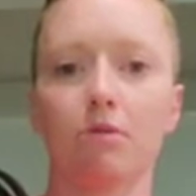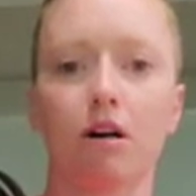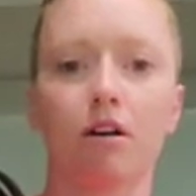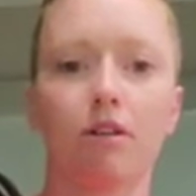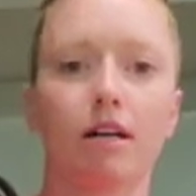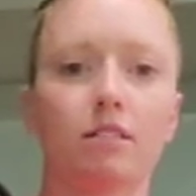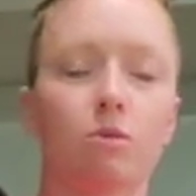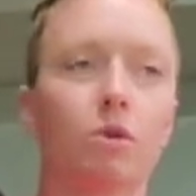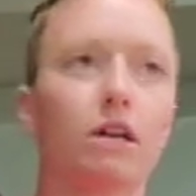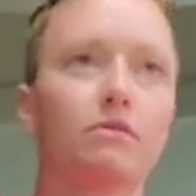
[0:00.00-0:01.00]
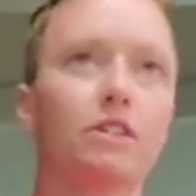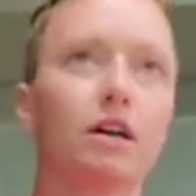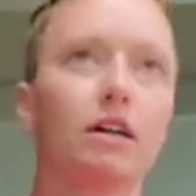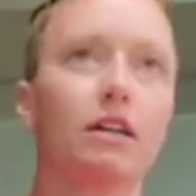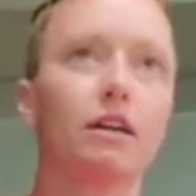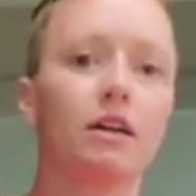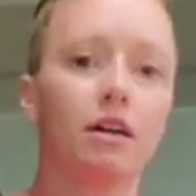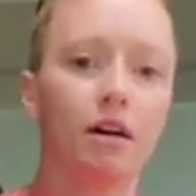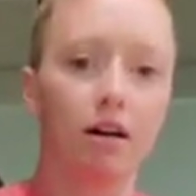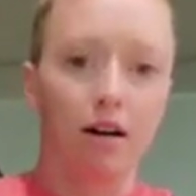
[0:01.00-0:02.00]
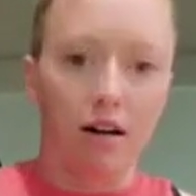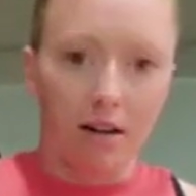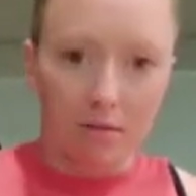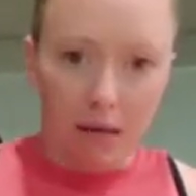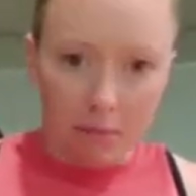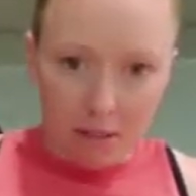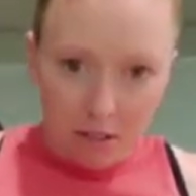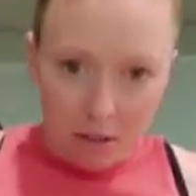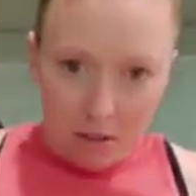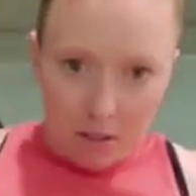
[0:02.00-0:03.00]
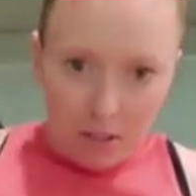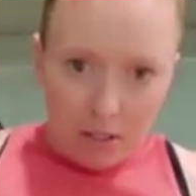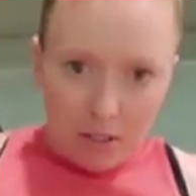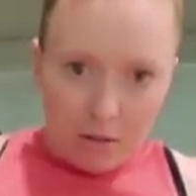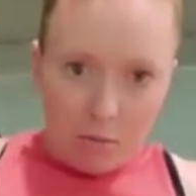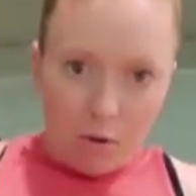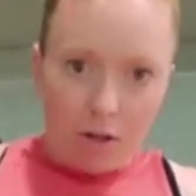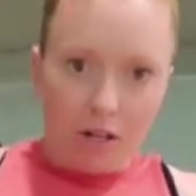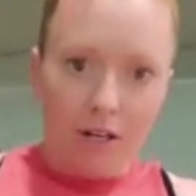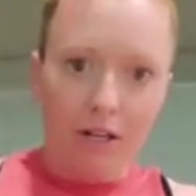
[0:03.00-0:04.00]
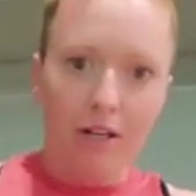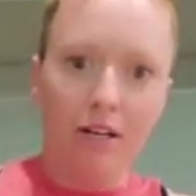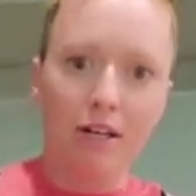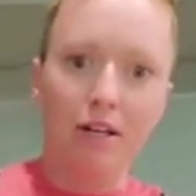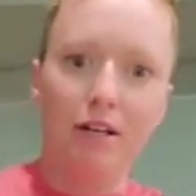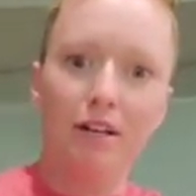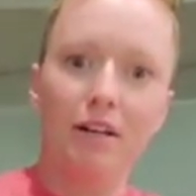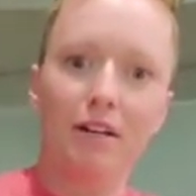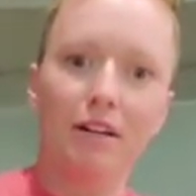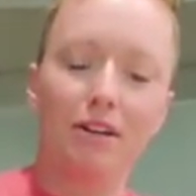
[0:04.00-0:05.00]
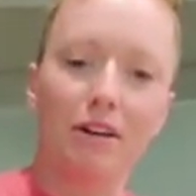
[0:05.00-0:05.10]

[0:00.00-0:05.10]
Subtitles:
progress and what I've done. I'm a little more you know,